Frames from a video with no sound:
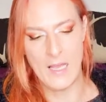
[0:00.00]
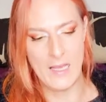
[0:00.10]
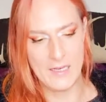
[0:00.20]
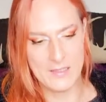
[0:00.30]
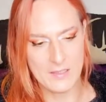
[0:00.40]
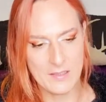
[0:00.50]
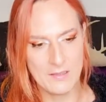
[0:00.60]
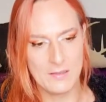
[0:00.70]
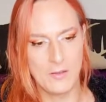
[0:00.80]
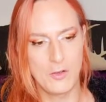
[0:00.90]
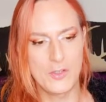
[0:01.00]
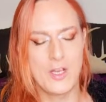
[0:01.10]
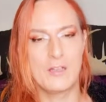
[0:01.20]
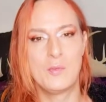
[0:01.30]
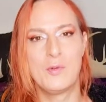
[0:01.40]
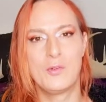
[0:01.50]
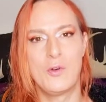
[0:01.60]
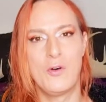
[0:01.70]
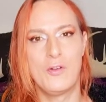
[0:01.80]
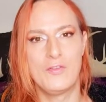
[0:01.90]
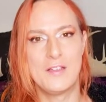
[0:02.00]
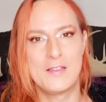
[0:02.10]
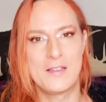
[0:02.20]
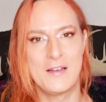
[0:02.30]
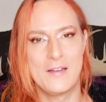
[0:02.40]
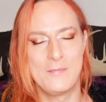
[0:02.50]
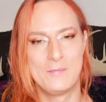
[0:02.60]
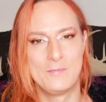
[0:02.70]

And it's conjunct Pluto all of this time.